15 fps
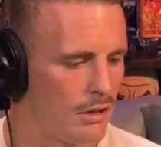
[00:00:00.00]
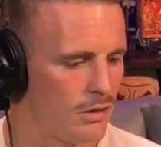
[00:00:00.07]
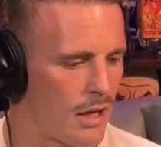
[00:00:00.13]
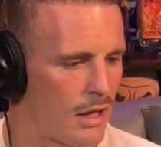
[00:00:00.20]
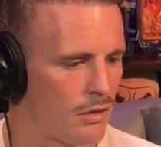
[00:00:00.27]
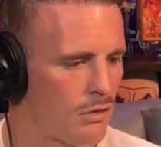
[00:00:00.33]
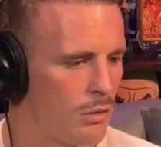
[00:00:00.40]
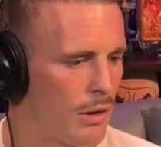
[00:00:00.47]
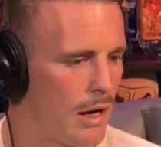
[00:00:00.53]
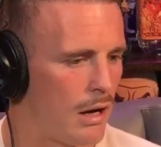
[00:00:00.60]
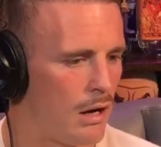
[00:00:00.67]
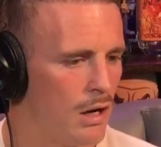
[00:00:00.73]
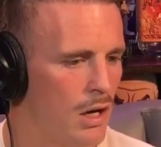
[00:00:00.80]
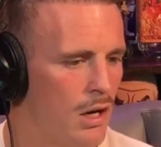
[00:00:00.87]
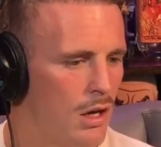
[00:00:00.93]
I had to sort
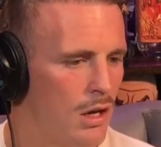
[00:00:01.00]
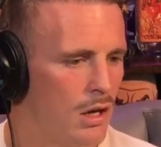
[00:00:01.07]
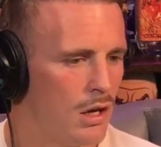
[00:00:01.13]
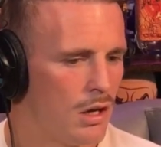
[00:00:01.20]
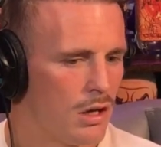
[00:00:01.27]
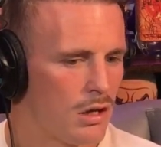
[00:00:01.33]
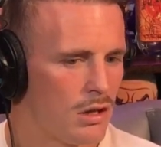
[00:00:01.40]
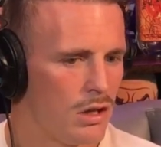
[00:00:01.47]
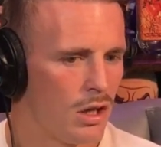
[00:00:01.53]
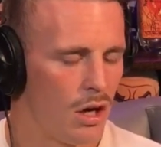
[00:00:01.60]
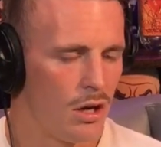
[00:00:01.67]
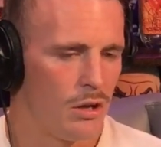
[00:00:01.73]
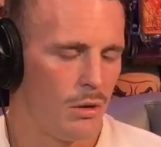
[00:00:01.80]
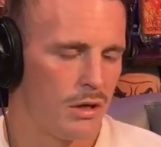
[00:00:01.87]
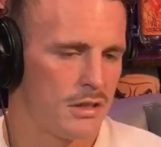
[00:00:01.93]
out.
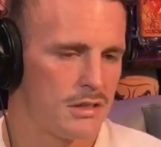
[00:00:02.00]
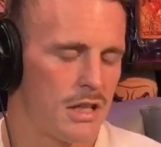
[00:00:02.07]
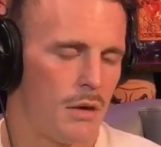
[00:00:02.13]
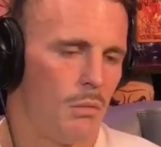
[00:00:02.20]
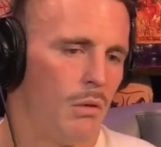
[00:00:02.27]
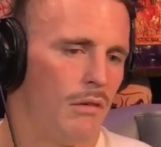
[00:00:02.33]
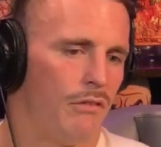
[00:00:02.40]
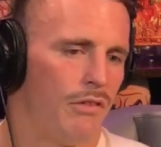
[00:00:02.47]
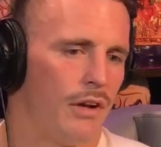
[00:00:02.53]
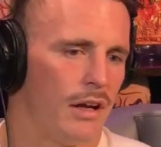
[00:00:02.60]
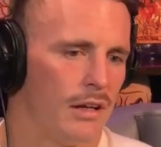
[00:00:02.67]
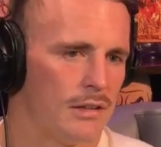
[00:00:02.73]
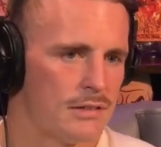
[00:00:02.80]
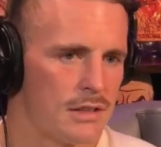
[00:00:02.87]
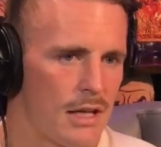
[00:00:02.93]
You understand one thing
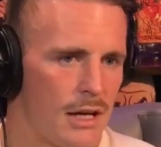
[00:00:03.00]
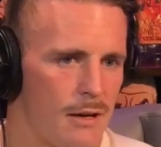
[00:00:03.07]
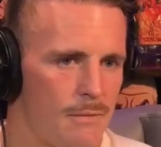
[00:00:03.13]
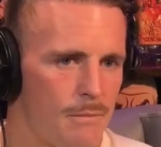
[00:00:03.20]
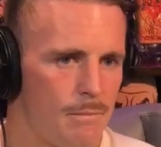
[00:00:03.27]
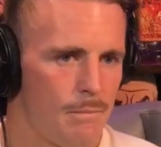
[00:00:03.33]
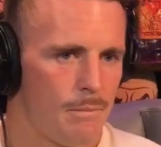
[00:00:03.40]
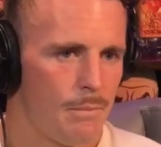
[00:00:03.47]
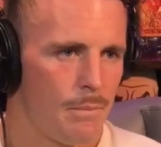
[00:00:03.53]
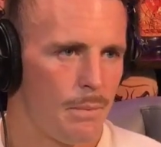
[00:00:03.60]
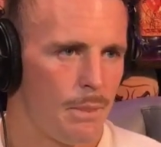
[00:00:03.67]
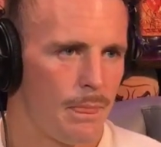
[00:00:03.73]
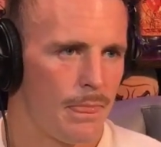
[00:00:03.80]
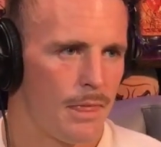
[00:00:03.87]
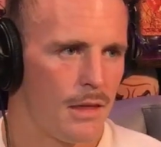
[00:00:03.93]
is that
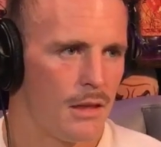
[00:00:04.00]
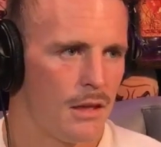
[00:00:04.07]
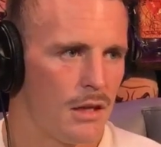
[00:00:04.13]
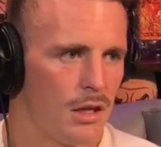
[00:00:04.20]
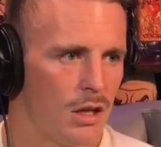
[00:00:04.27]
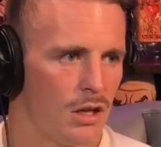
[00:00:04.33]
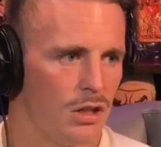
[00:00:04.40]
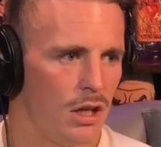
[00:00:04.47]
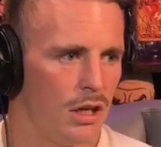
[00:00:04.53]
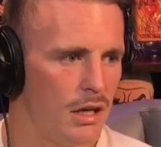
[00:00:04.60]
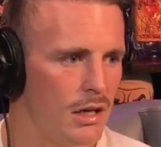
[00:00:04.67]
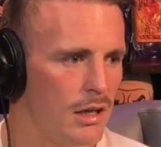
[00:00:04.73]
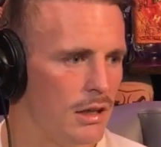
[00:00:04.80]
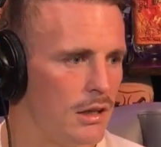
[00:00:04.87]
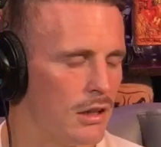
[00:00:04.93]
you
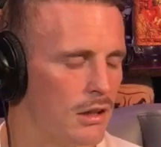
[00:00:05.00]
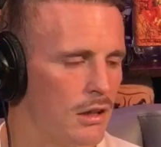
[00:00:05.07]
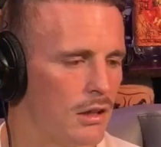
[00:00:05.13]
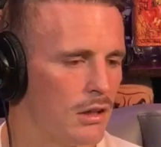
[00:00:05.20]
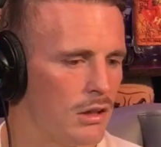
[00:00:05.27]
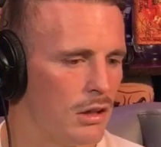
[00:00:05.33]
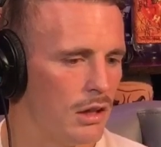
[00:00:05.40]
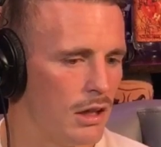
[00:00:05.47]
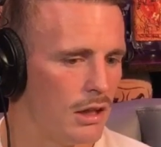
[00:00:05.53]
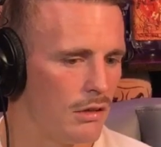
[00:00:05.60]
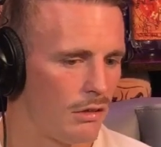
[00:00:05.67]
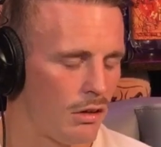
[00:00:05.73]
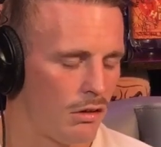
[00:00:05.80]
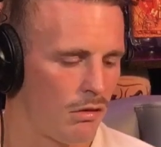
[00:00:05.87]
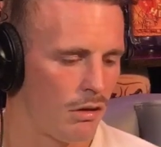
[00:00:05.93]
need to
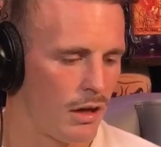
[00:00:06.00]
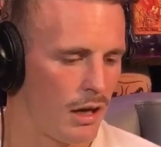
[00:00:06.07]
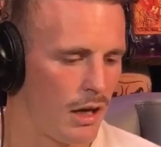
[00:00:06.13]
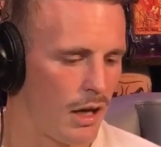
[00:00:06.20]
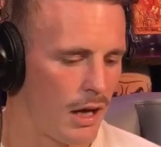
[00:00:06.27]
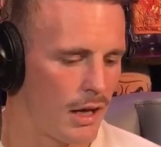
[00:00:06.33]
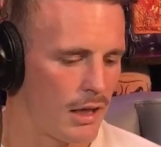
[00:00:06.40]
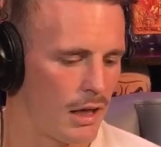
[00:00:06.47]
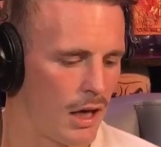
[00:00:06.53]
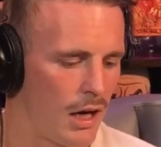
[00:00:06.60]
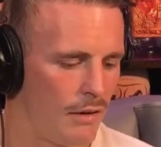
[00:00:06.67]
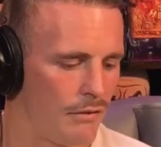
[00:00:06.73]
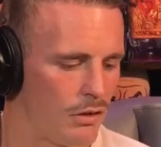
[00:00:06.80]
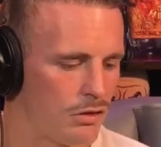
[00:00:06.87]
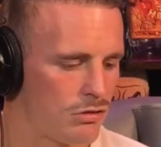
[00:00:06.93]
create
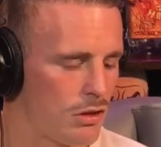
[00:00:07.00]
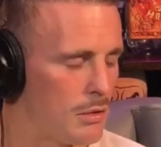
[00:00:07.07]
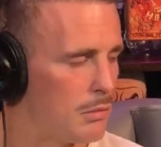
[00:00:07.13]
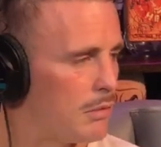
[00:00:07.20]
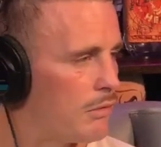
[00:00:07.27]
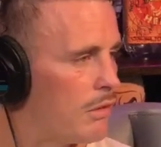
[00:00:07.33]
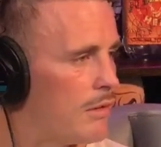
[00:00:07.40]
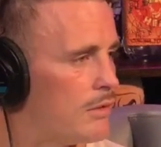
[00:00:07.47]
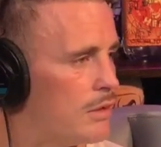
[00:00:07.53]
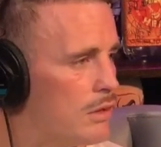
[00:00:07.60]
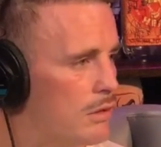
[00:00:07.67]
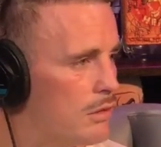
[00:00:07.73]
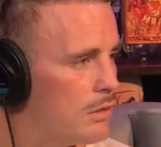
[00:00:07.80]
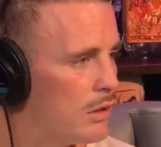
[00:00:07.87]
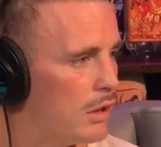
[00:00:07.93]
other streams of
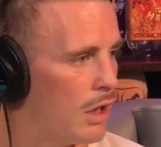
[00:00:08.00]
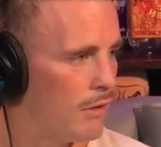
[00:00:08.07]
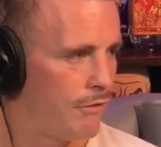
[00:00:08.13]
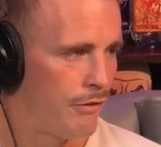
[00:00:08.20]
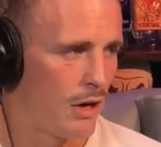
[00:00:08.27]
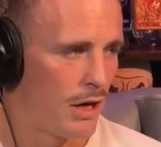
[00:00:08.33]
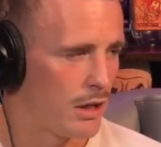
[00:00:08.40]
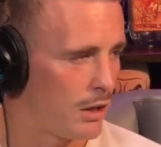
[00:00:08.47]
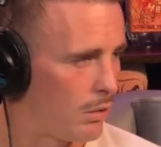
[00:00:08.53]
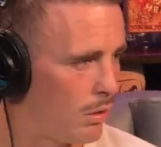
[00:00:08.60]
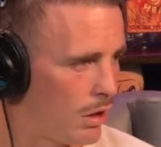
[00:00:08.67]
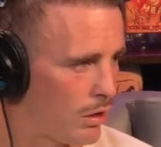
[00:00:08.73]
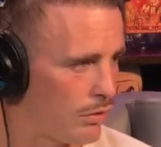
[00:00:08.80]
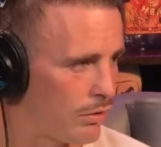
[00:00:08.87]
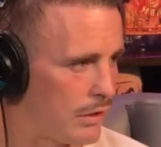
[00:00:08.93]
revenue. Like fighting don't
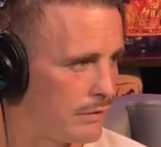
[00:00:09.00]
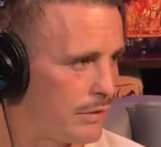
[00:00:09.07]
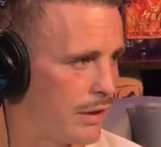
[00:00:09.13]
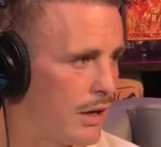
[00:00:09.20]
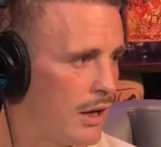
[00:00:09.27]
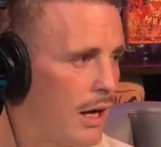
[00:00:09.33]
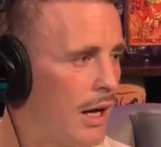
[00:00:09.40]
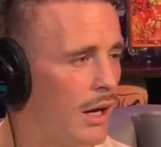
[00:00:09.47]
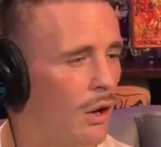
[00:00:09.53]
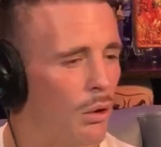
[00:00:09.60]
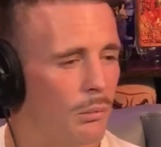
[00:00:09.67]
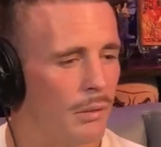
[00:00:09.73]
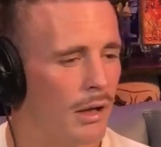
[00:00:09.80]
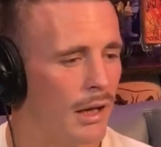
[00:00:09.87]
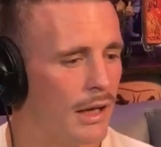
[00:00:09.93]
last forever, and
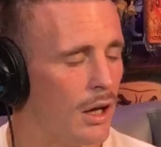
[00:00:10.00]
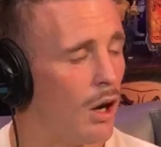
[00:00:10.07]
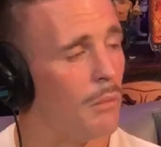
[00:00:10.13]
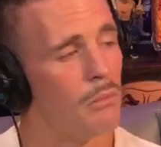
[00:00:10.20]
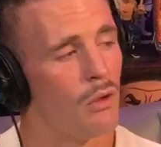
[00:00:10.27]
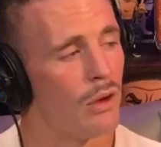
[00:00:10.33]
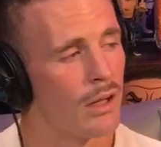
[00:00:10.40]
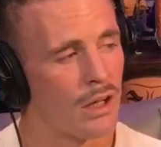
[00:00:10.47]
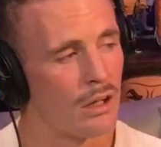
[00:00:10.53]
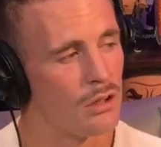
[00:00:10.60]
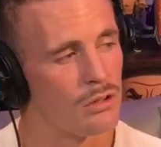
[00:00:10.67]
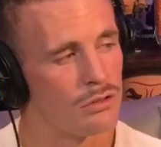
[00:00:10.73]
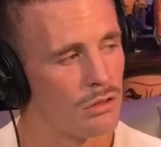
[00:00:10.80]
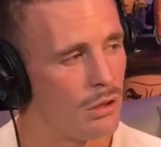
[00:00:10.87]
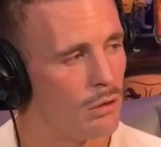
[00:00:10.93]
ultimately I'm not in
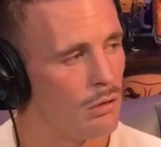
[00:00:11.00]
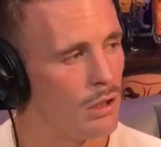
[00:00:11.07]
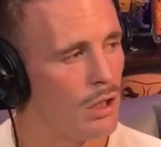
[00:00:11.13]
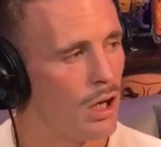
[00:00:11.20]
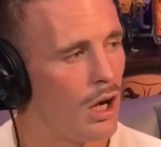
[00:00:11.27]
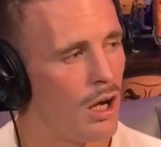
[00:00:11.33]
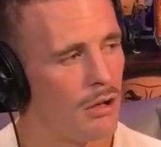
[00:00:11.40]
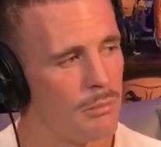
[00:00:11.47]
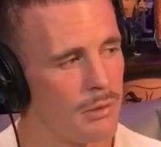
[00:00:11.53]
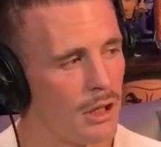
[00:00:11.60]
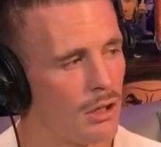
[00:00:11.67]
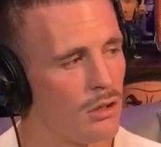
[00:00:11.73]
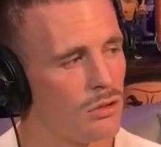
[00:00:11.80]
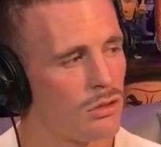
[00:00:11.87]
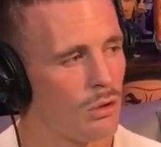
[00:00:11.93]
control. I'm in
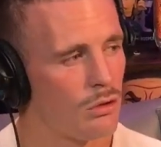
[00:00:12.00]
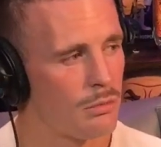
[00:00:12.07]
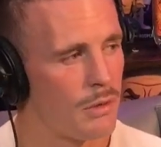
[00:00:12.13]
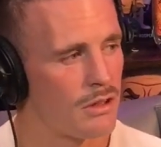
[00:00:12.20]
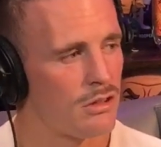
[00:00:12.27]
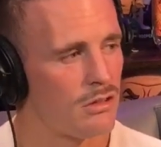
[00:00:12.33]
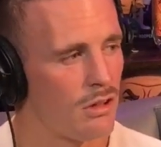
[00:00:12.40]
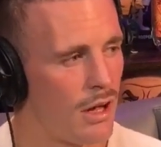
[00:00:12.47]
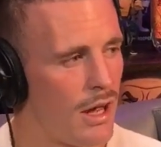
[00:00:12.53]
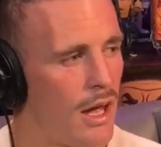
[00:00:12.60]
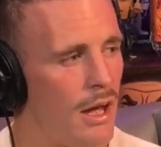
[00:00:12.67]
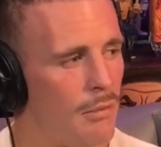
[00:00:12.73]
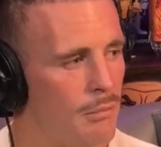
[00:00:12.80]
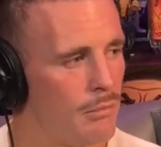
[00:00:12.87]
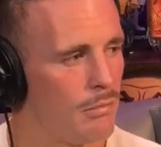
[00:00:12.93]
control as much as I
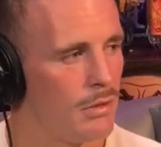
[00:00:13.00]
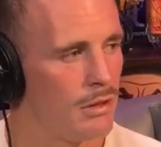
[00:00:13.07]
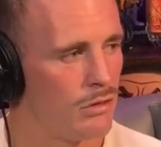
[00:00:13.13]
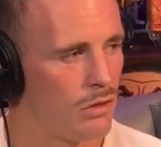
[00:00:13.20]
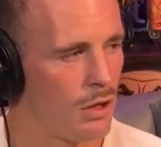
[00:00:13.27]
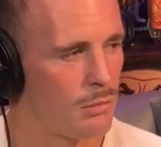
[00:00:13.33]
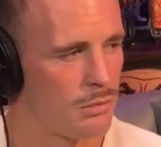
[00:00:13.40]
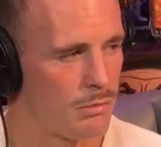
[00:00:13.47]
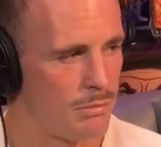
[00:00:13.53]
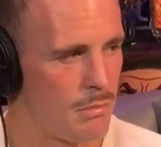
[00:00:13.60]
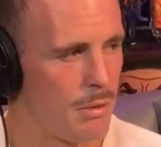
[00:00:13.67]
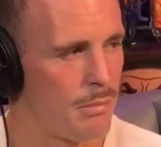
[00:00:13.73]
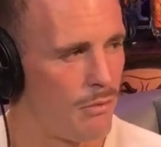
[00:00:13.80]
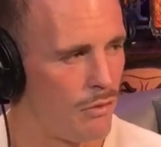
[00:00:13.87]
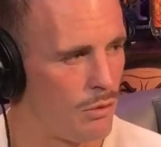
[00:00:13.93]
am in terms of my
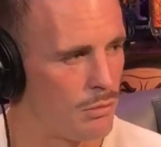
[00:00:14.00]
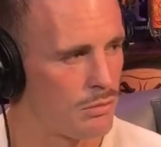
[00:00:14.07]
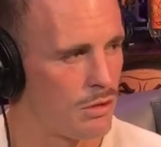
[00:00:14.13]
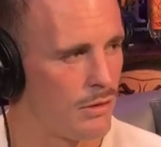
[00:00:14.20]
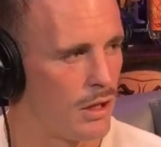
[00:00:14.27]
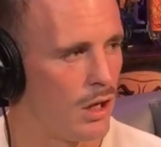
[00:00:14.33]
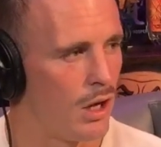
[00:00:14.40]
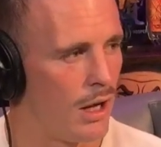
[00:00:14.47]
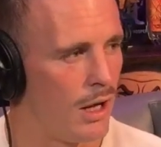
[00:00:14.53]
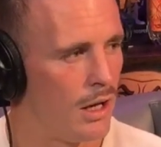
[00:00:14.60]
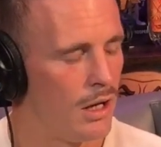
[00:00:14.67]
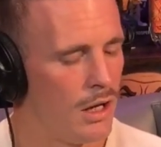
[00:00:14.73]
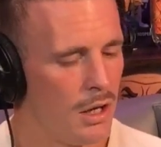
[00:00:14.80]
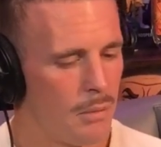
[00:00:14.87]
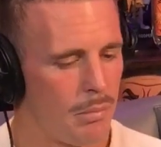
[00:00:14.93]
performance on the night,
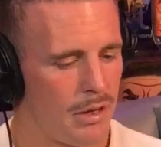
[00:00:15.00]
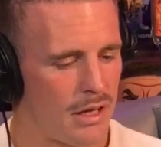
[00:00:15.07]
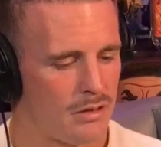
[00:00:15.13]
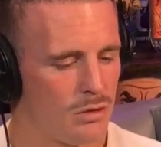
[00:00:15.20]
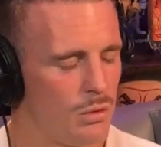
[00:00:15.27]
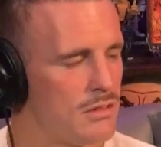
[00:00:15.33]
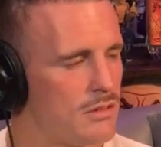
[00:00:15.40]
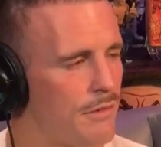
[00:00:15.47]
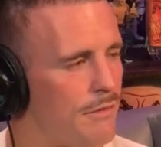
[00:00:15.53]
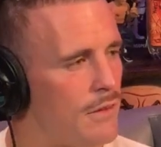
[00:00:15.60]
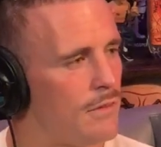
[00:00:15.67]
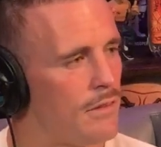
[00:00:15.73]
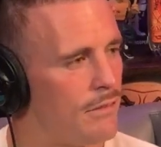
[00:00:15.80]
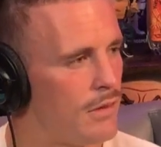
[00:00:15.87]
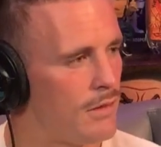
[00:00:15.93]
but that's always a
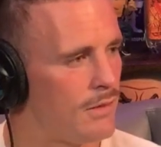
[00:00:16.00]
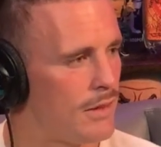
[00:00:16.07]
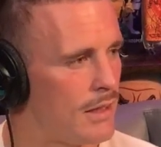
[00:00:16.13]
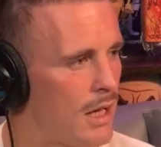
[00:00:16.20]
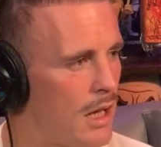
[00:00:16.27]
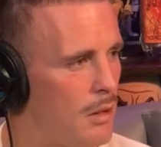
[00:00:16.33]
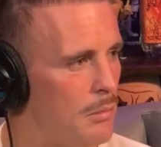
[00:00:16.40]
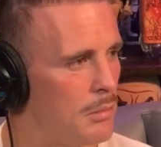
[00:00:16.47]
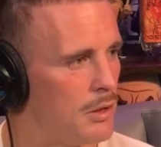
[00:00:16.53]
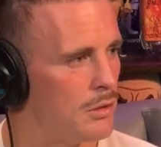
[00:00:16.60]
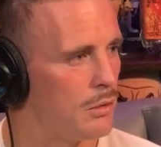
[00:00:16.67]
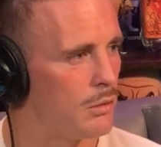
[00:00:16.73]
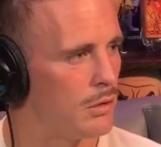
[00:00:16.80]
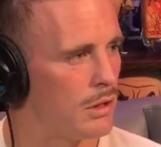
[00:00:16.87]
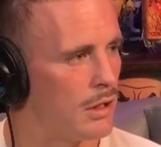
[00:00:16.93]
50-50 down the
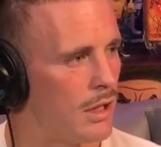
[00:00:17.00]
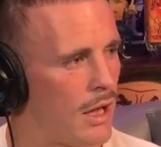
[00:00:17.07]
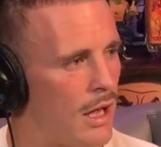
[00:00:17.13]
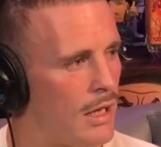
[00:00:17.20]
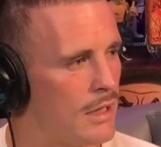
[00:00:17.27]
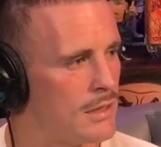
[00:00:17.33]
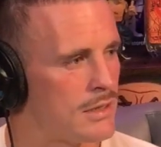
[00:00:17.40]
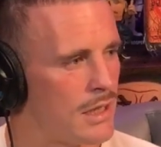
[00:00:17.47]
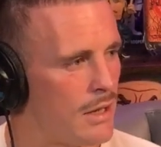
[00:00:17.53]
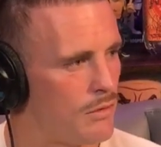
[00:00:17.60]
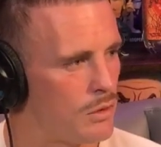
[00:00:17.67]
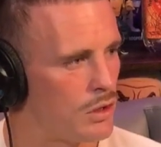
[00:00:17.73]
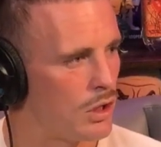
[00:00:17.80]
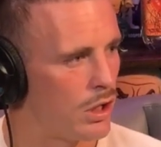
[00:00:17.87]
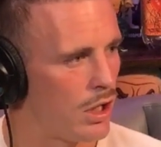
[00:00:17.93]
middle. And at this level,
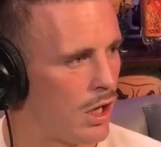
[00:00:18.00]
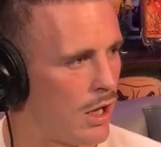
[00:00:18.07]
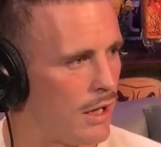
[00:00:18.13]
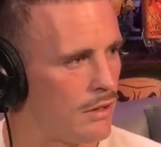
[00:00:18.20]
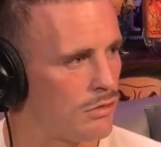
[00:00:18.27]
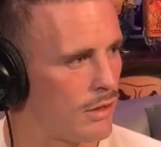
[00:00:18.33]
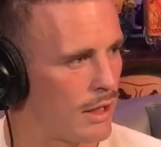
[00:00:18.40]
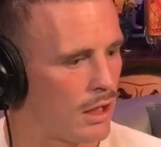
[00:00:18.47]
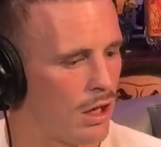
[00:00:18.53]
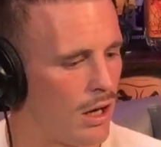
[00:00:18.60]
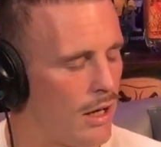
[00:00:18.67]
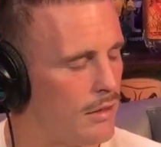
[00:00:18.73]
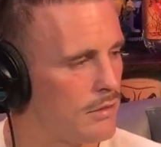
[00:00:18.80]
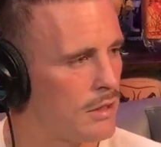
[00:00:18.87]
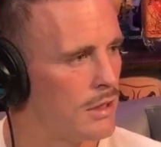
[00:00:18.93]
you've got the highest ranked
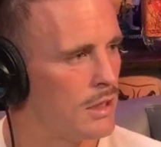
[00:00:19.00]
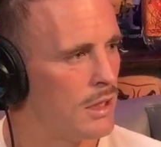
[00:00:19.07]
guys.